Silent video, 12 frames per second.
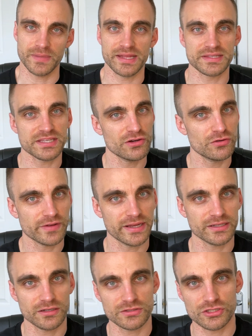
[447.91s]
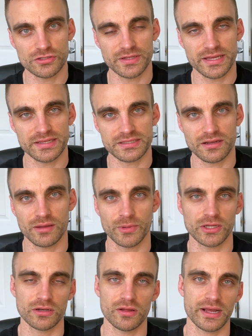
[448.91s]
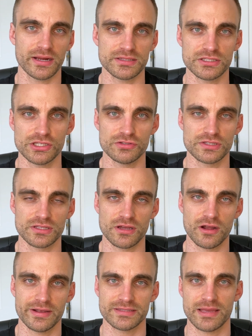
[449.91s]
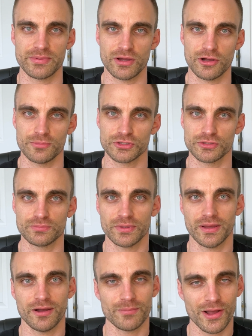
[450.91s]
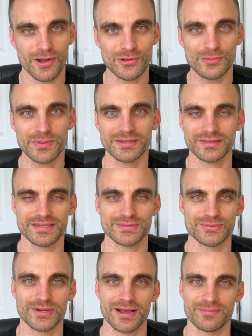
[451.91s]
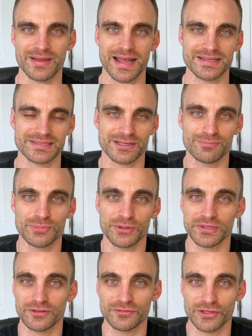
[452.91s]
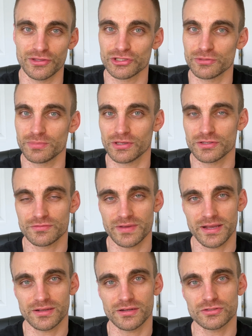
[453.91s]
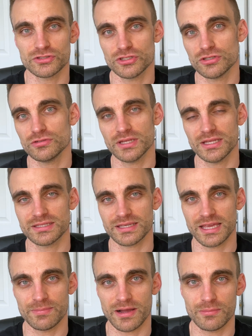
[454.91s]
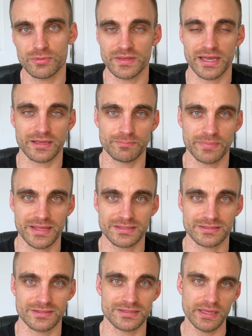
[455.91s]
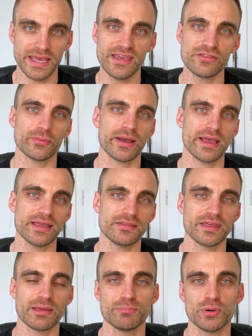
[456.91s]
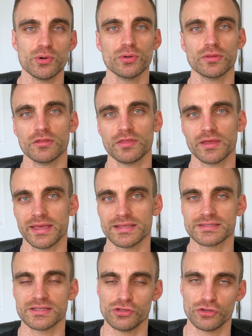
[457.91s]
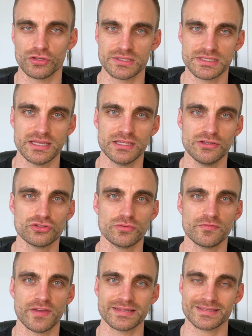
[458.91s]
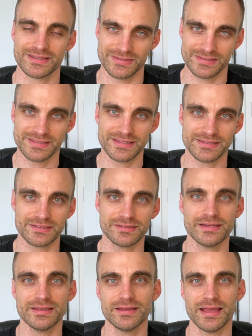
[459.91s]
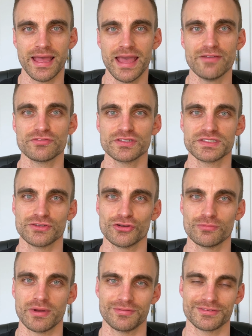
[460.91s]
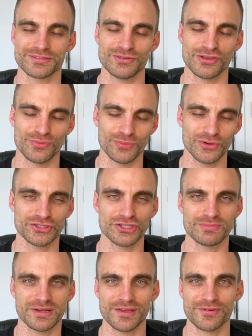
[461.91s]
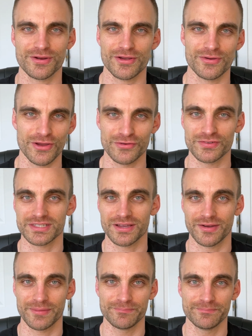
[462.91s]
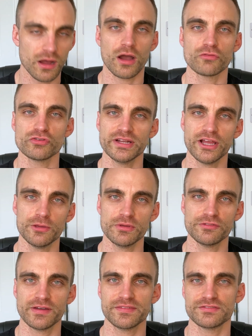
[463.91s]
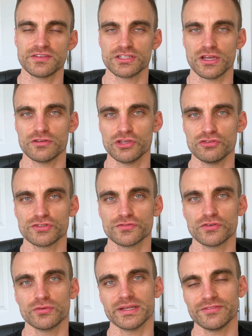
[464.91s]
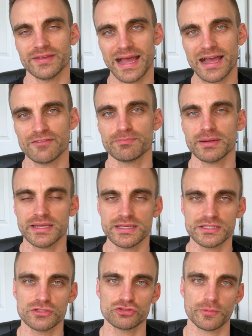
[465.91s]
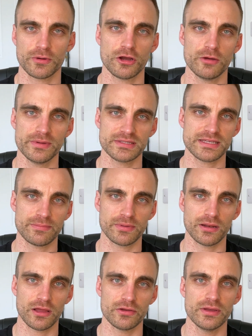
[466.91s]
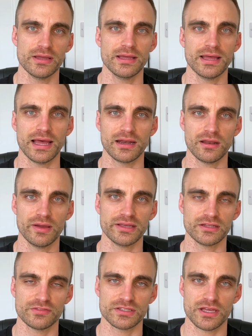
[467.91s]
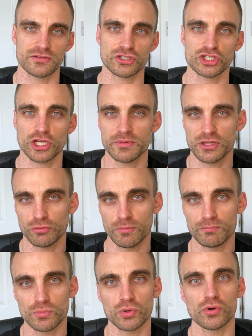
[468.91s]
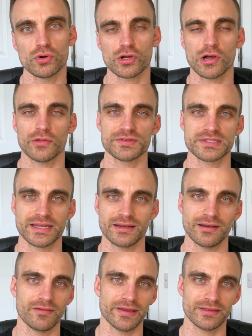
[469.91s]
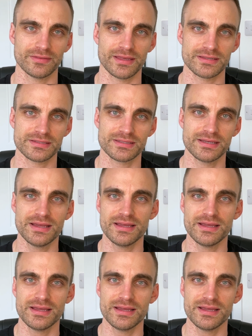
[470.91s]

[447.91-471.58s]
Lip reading: Until Vanguard do this, I'm unlikely to use the direct debit option, but I'm hoping that this will come at some point in the future because Vanguard do need to keep up with their competitors. Either way, the important thing is that you continue to invest consistently every single month so you can watch your money grow over time. I really hope you found this video useful, and if you have, please do drop a comment down below and like the video to show me you want more content like this.